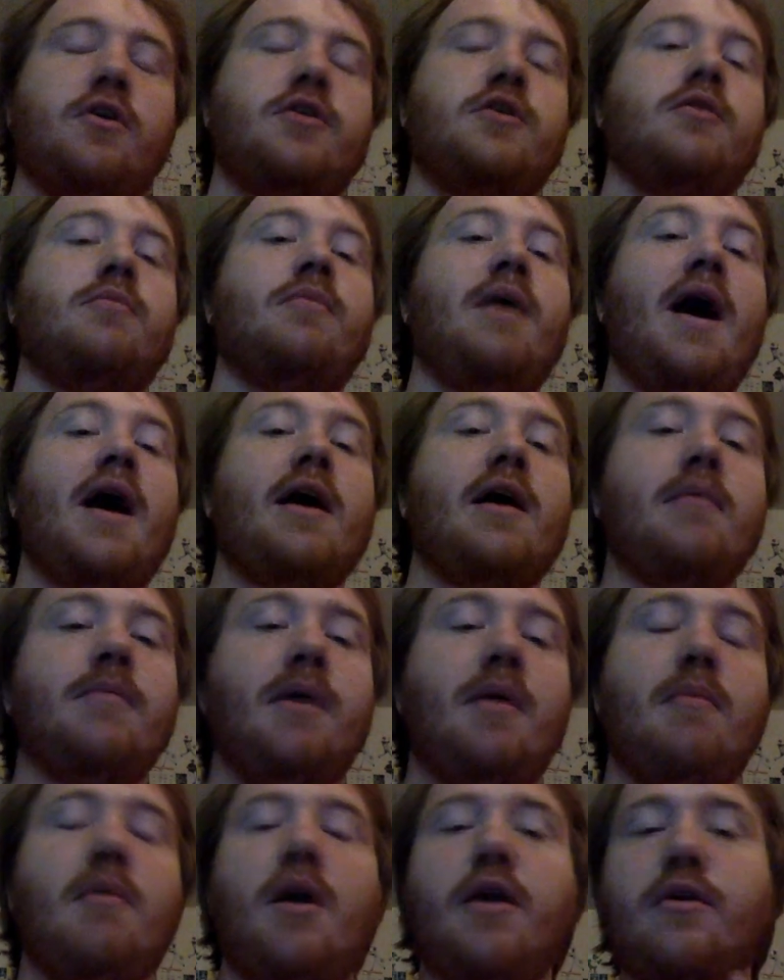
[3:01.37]
of your backup
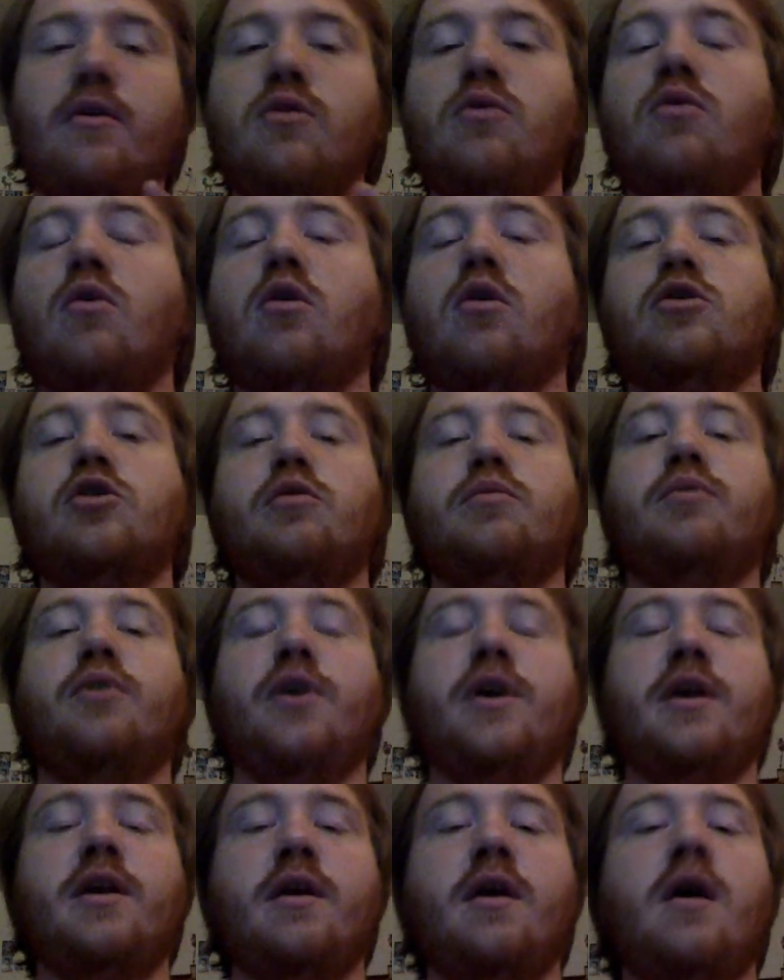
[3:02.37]
netminder, who also
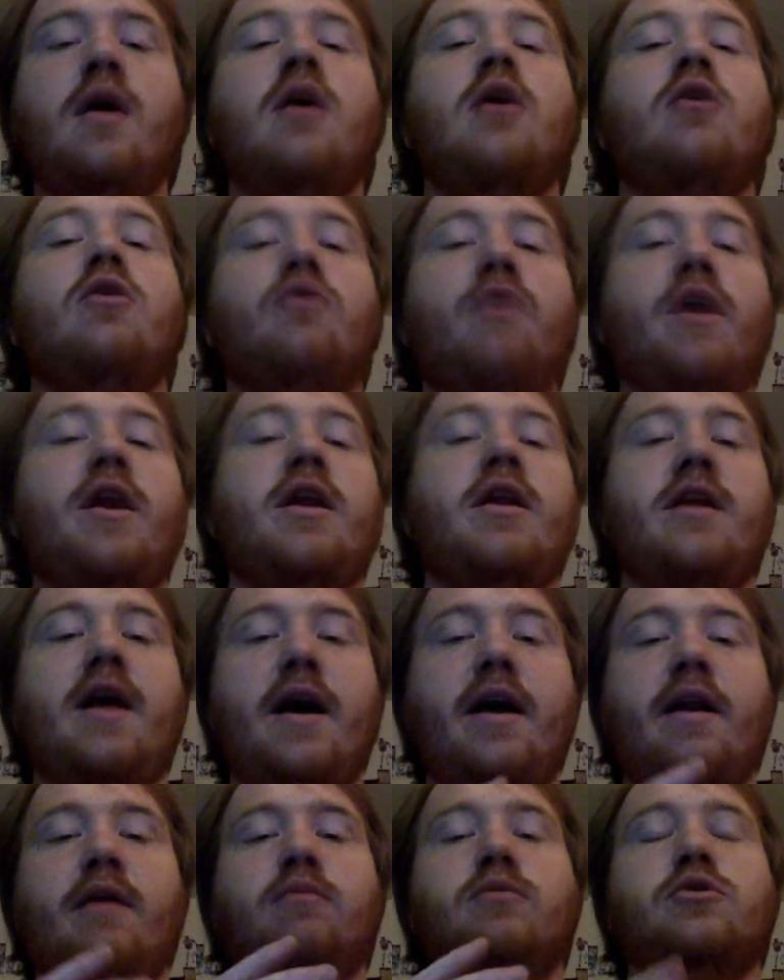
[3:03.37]
played great in
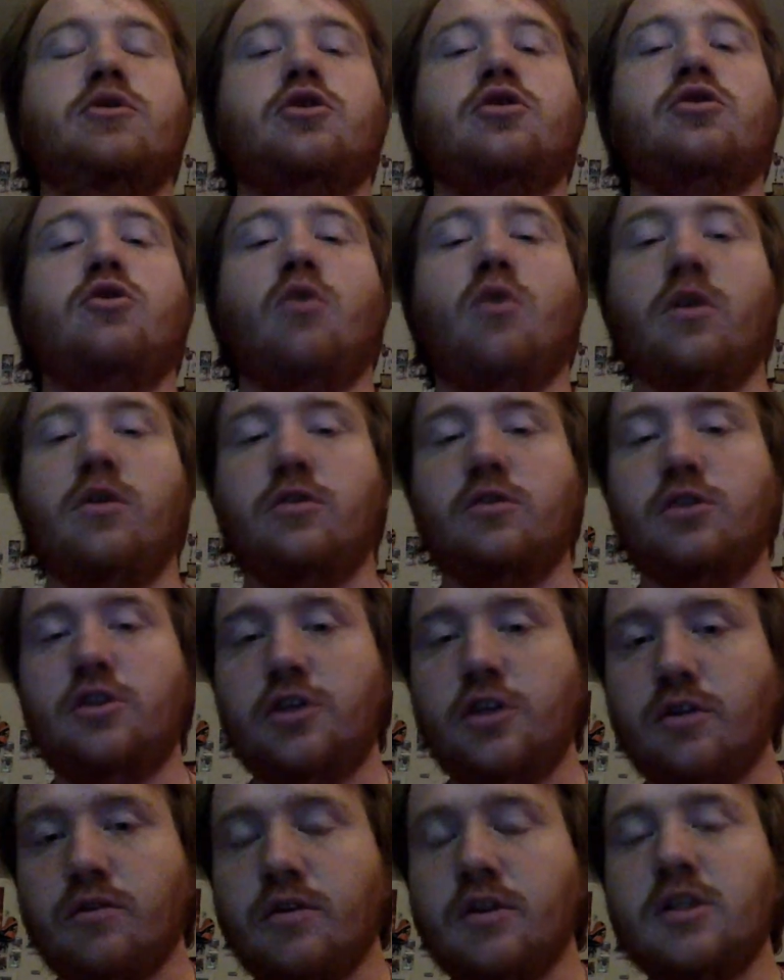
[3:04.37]
net and was a star of the
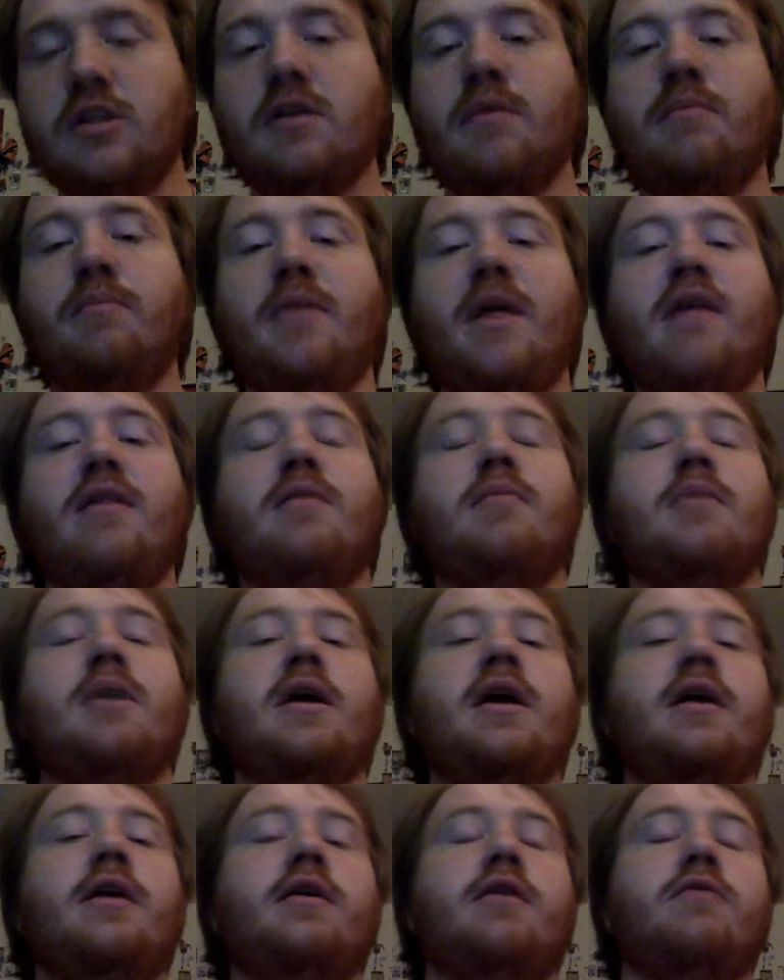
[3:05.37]
series. Nathan
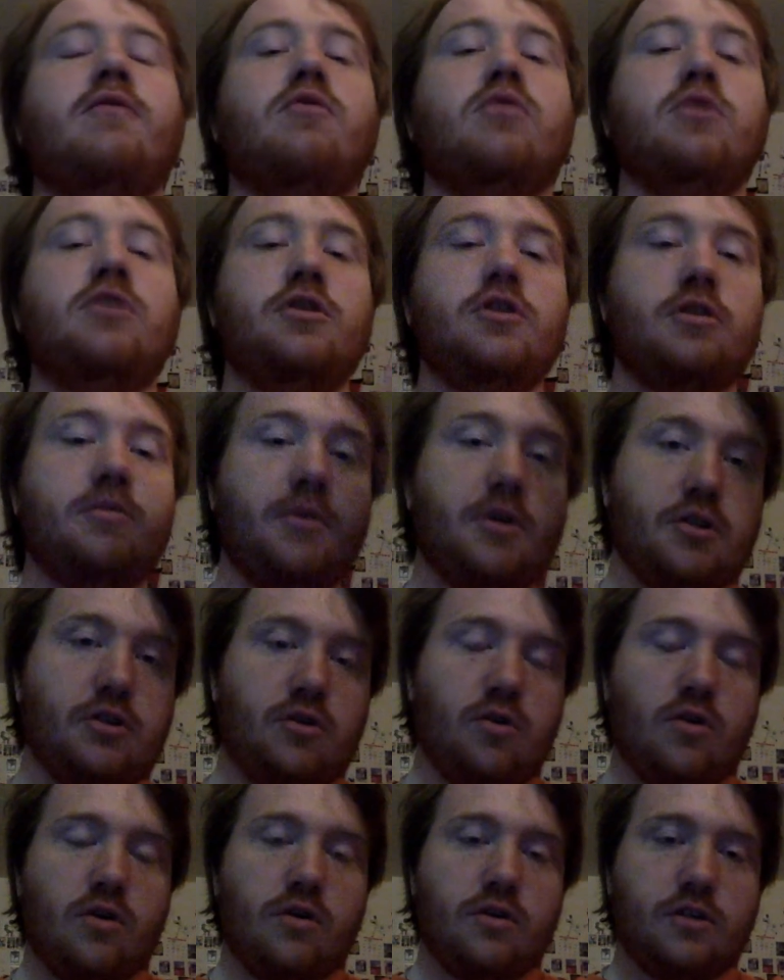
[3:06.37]
McKinnon, of course, needs to be a
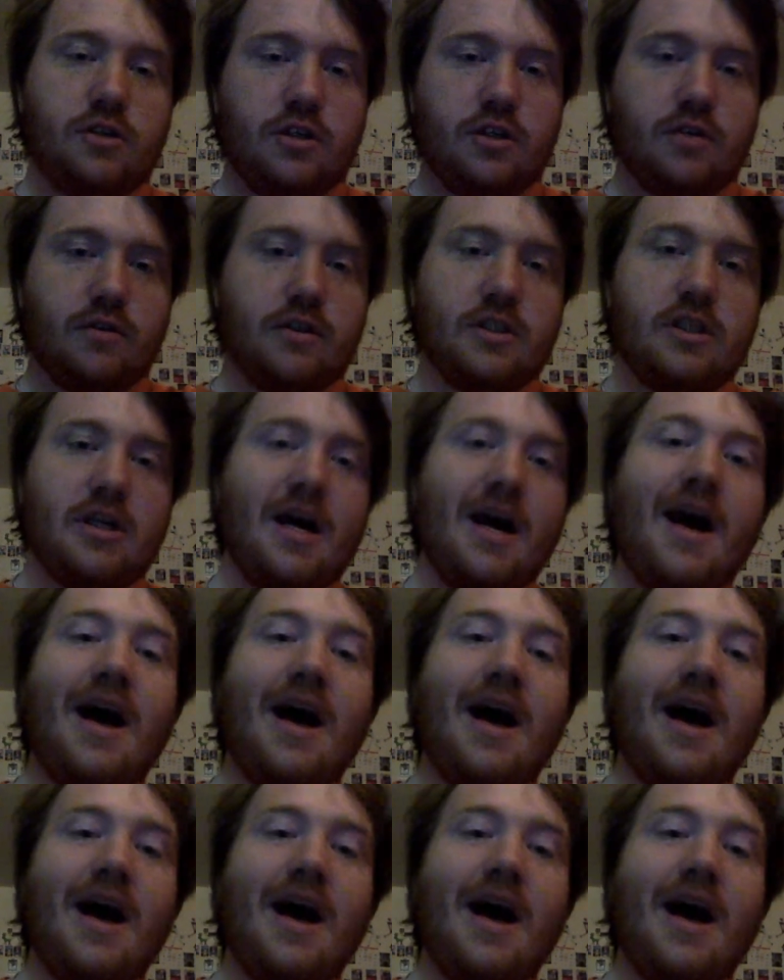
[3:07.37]
star of the series.